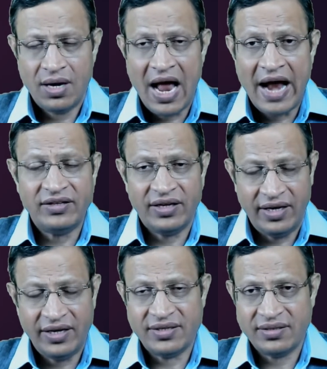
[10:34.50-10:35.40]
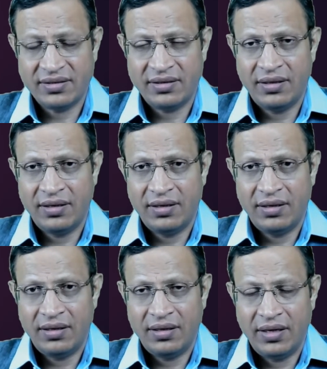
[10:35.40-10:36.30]
and there is
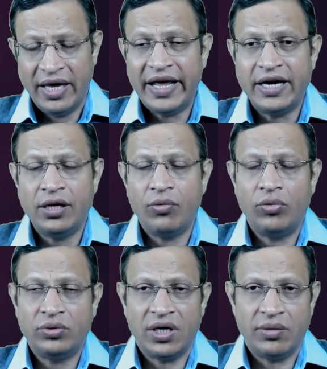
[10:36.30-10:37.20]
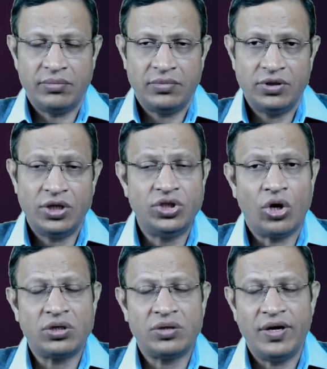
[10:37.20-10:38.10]
a negative outcome, the
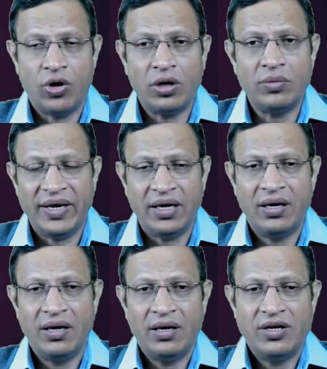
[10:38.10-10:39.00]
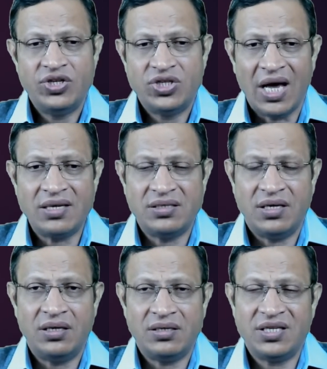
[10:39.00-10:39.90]
doctor will not be charged
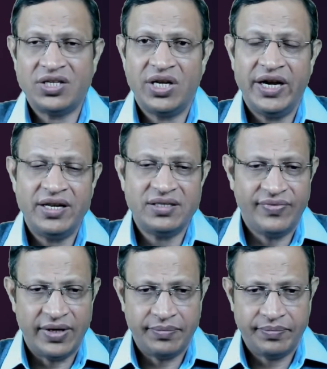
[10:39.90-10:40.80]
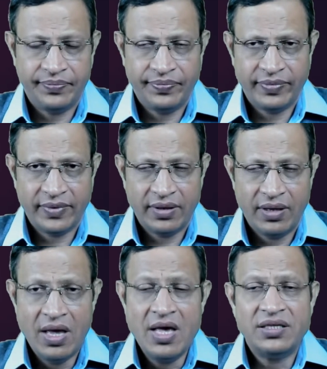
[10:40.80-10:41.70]
under Section 87.
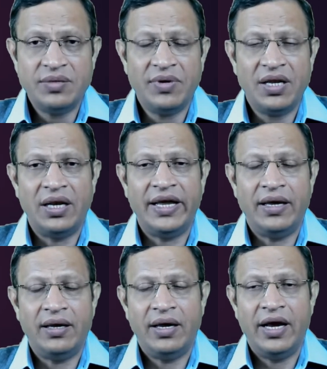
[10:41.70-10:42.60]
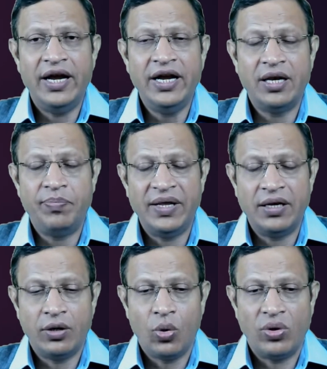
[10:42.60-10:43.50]
Similarly, Indian
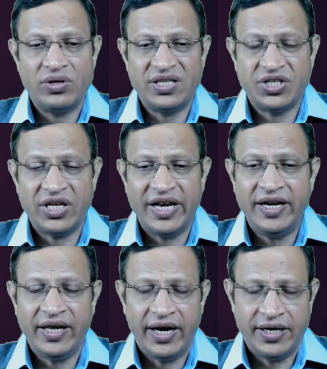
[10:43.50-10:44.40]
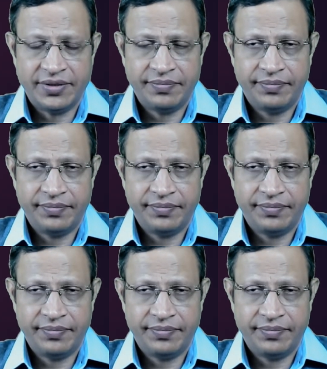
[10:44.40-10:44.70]
Penal Code Section 88